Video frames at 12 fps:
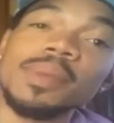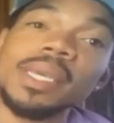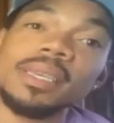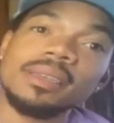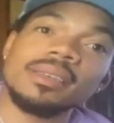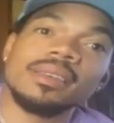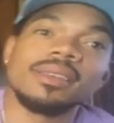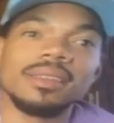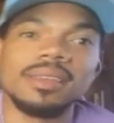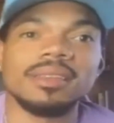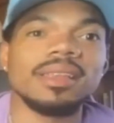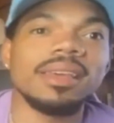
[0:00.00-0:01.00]
me
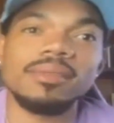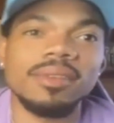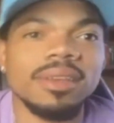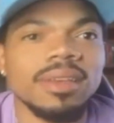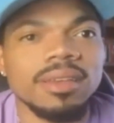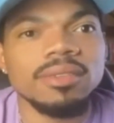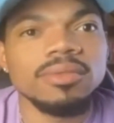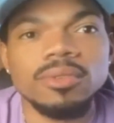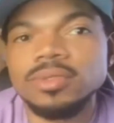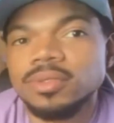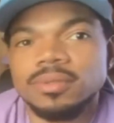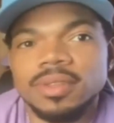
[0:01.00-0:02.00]
to like
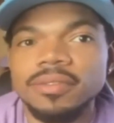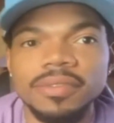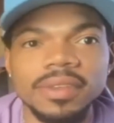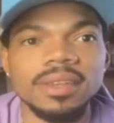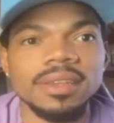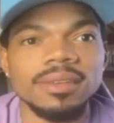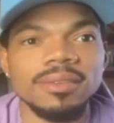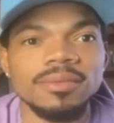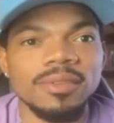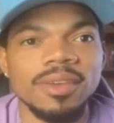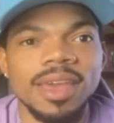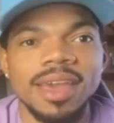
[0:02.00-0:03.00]
do stuff in and
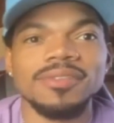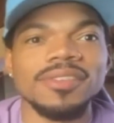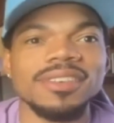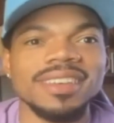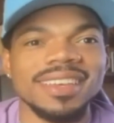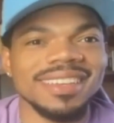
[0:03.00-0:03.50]
have fun.